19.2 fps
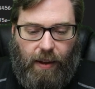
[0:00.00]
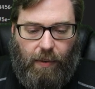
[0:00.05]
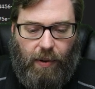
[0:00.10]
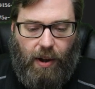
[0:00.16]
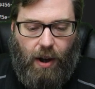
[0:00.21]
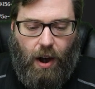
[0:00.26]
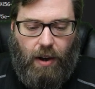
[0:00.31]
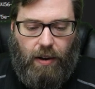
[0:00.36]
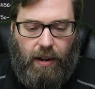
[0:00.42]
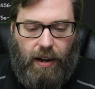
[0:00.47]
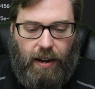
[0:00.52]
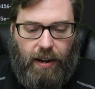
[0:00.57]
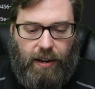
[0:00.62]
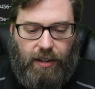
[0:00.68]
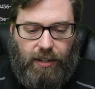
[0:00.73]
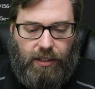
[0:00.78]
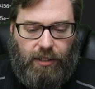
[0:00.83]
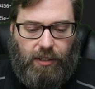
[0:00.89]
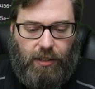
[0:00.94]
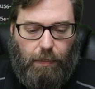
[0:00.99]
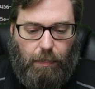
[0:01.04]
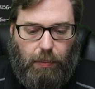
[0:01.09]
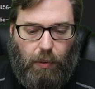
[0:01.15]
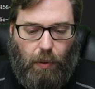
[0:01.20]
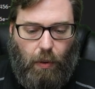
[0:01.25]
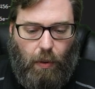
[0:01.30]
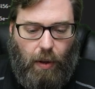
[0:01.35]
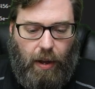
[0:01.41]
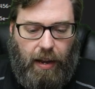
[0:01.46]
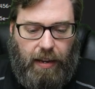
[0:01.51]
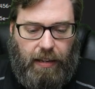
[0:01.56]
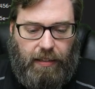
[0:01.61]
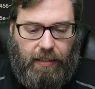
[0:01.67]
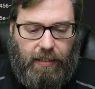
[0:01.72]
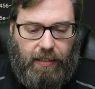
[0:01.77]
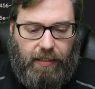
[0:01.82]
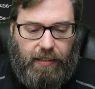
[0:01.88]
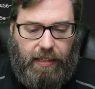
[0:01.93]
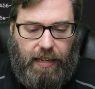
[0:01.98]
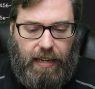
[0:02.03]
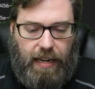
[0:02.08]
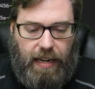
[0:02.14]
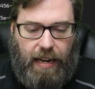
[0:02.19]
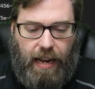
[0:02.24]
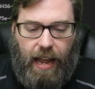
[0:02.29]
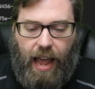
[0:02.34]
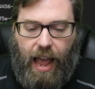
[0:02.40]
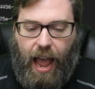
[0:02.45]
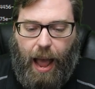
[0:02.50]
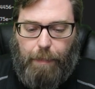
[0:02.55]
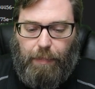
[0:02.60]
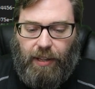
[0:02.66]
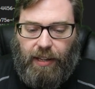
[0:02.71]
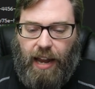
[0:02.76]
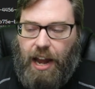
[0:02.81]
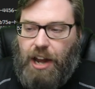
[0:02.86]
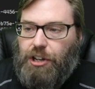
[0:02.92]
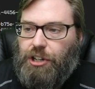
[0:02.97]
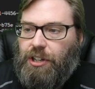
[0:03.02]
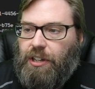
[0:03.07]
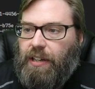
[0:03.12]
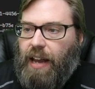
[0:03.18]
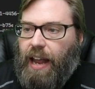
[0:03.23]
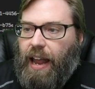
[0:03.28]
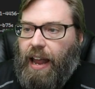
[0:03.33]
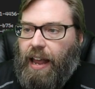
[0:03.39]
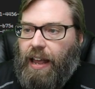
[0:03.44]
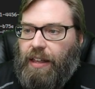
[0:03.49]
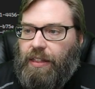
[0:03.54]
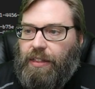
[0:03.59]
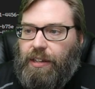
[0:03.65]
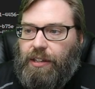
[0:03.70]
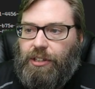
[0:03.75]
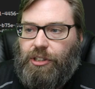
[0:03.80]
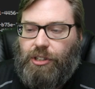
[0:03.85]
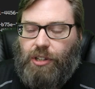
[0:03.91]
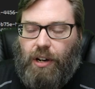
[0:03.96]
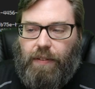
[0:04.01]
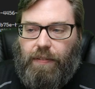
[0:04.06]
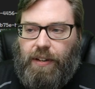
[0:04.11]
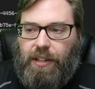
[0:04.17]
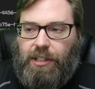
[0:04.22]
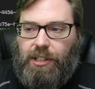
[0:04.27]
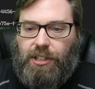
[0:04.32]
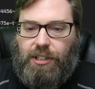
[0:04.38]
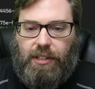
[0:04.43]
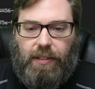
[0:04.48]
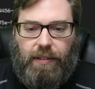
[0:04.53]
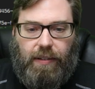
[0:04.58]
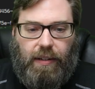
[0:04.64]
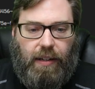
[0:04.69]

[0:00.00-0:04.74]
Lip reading: here we are. It has deployed the application and the service.